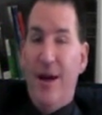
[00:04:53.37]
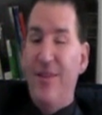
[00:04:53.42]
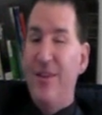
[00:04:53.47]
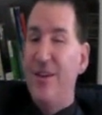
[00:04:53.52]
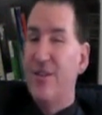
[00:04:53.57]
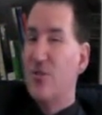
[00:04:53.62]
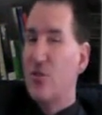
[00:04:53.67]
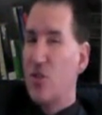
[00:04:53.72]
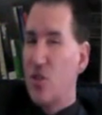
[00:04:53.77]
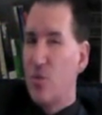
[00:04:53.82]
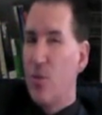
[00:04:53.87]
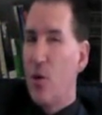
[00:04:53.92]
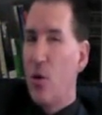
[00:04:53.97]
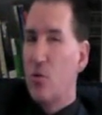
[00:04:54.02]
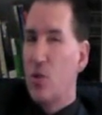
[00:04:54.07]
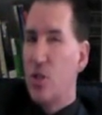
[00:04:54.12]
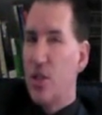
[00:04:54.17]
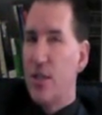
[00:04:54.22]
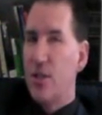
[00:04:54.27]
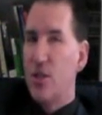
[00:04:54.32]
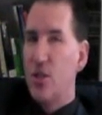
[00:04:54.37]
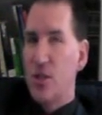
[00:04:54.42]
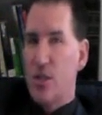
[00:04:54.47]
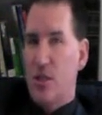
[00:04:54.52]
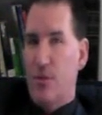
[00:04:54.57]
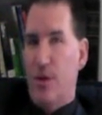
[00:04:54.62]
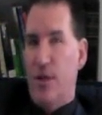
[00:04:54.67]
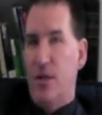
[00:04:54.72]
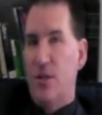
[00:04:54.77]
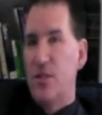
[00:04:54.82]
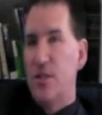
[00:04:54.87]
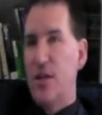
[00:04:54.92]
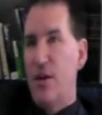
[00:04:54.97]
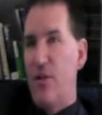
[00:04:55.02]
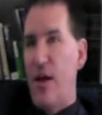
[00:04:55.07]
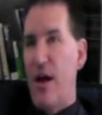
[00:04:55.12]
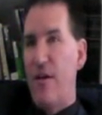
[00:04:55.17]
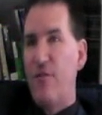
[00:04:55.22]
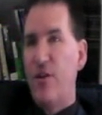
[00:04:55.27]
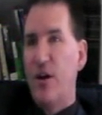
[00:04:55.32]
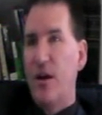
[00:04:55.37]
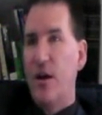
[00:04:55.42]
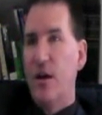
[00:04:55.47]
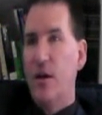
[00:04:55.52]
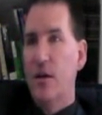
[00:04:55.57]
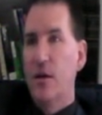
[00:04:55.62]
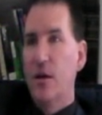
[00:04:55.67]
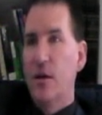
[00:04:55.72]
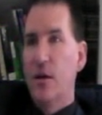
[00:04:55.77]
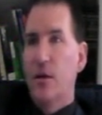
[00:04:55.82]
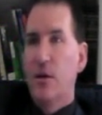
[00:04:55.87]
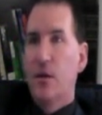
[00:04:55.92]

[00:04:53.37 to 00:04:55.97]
And these are small changes. I mean, in South Africa,